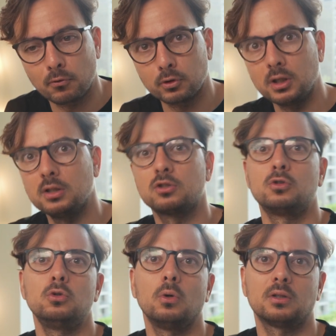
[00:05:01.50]
for
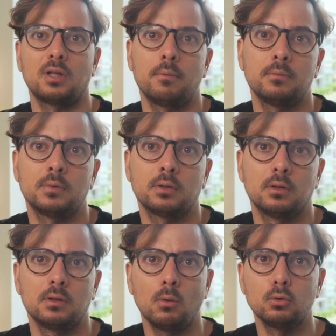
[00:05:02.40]
each new attempt,
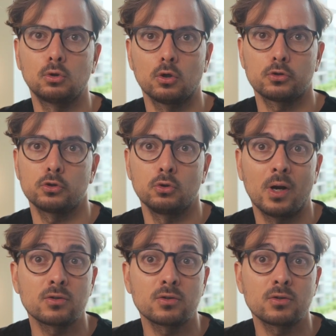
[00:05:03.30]
that would cost you,